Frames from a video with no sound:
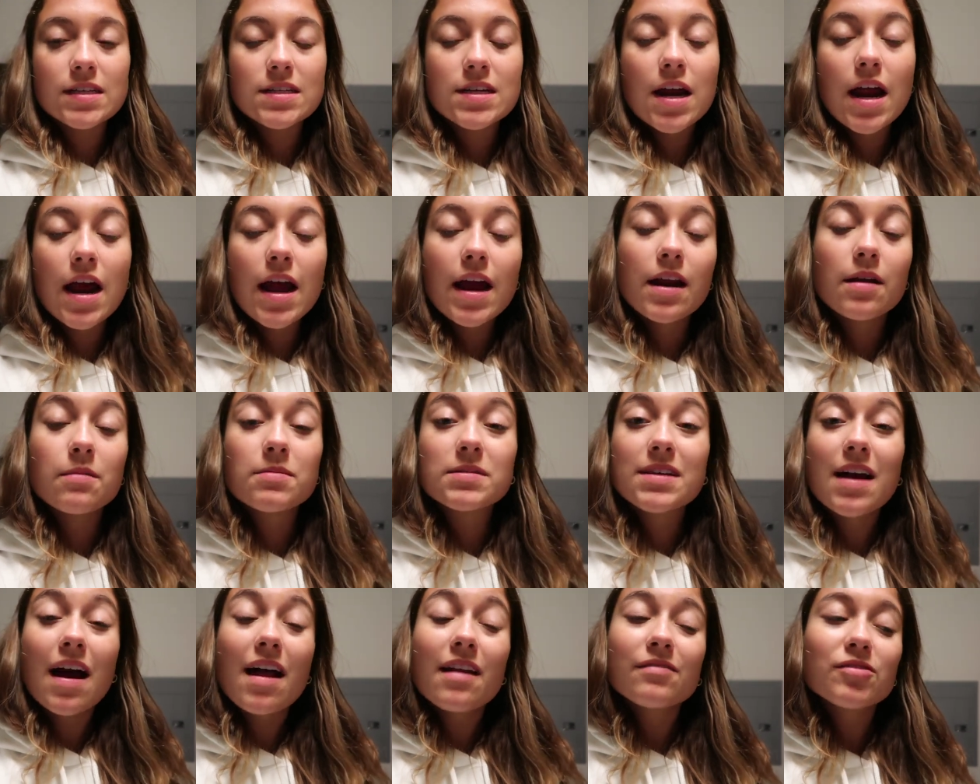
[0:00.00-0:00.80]
today and it
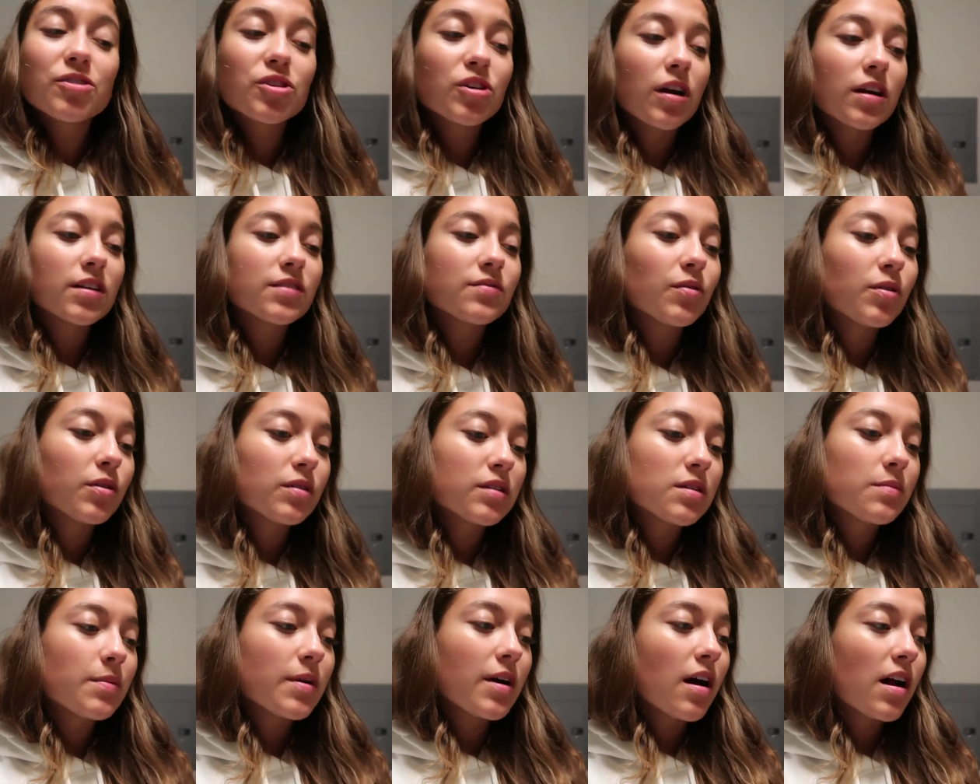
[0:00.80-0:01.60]
was kind of stressful
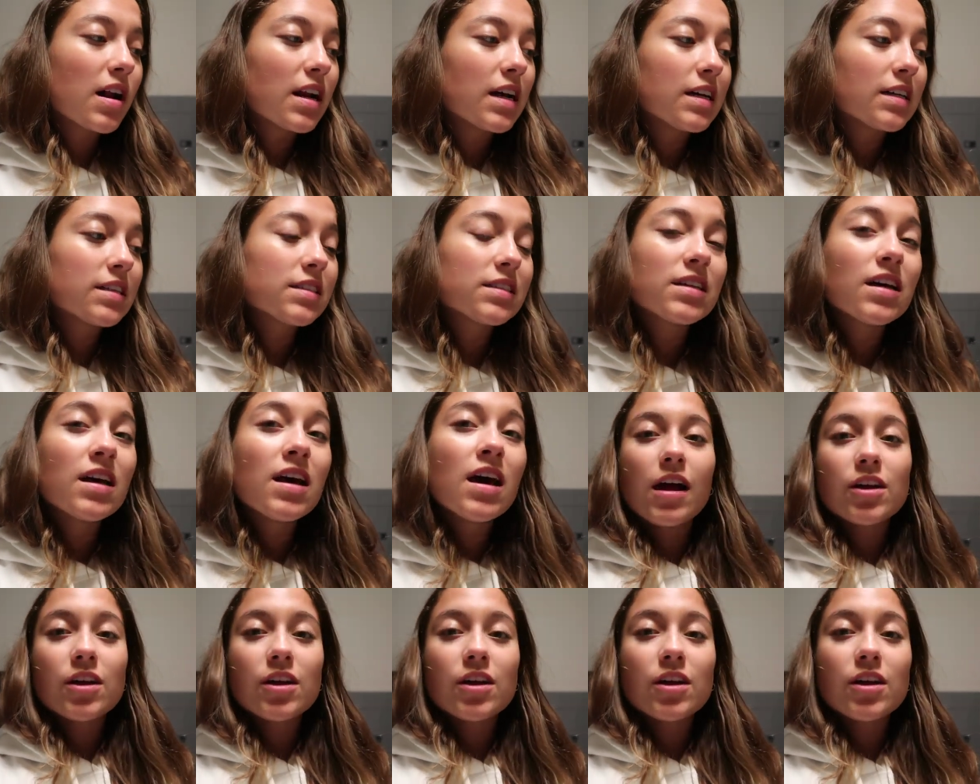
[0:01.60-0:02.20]
to be honest.